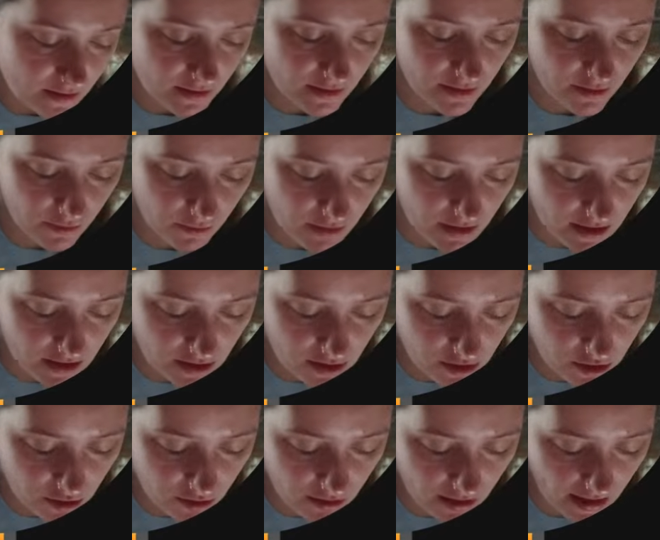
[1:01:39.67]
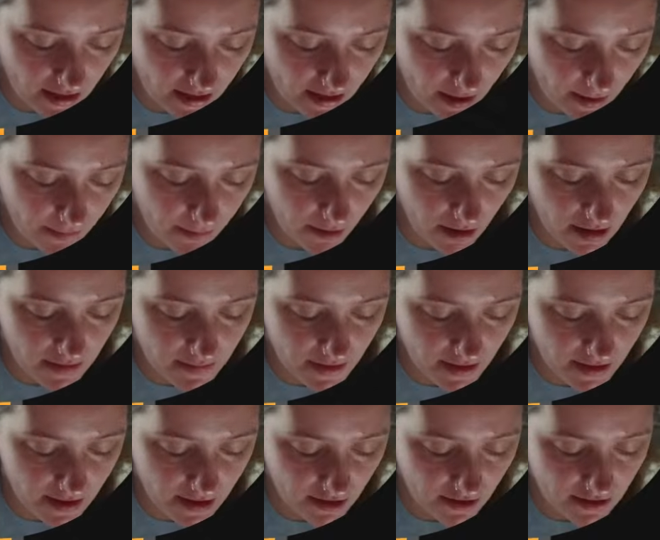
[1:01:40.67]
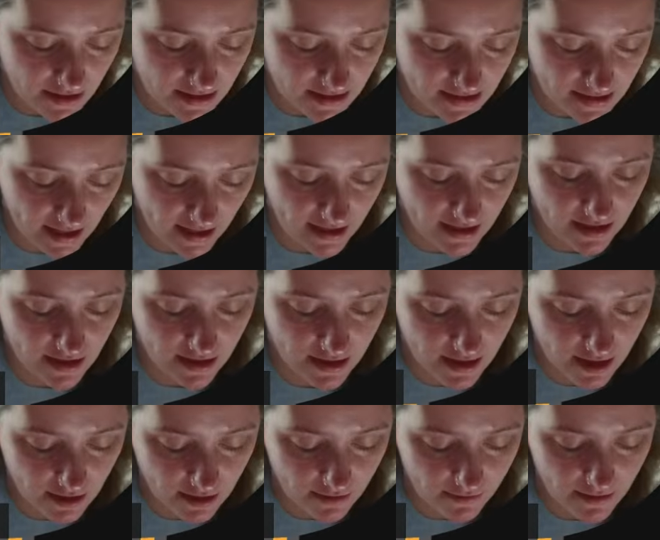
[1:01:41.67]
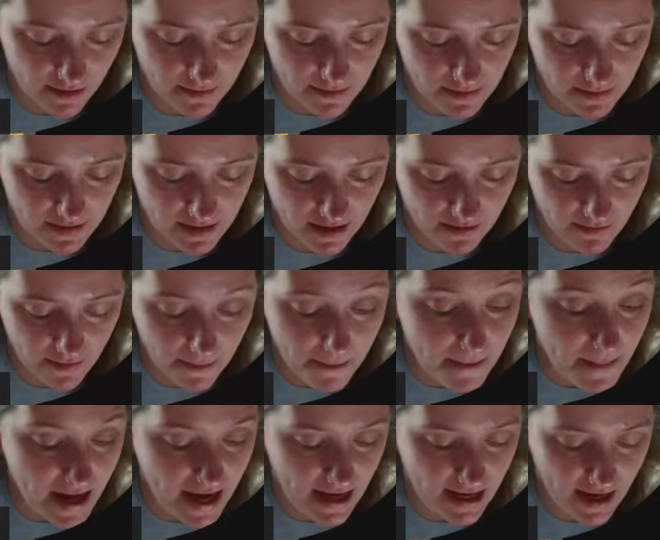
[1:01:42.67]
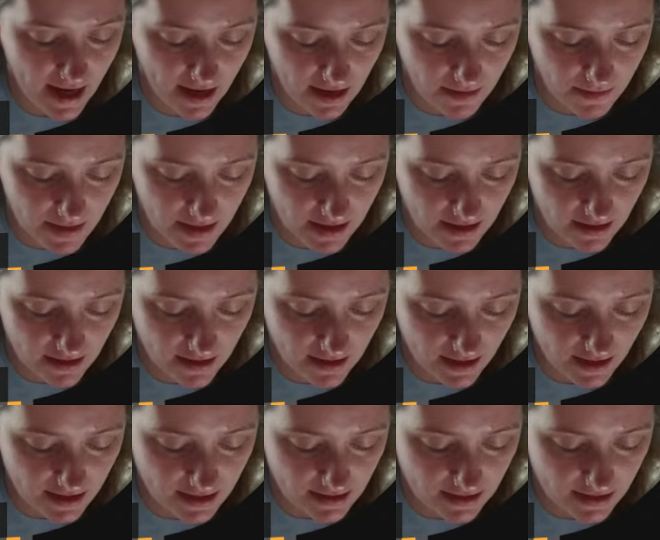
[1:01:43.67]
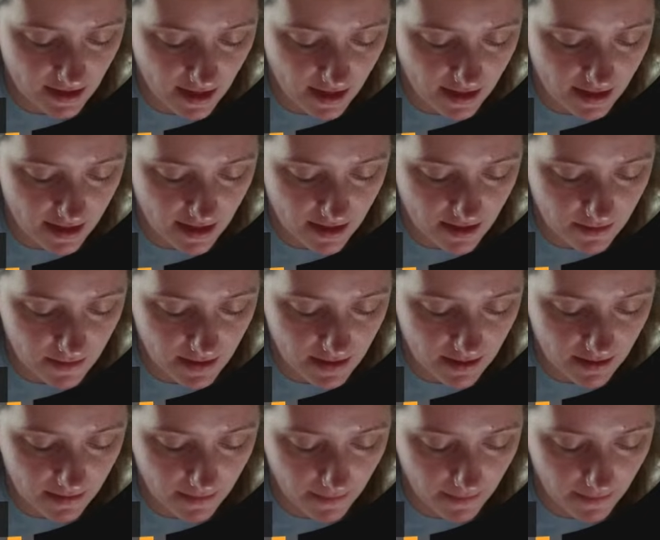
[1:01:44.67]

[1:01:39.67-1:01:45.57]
We can do like a primary color and a secondary color, right? Maybe they have a main enemy and like a side enemy.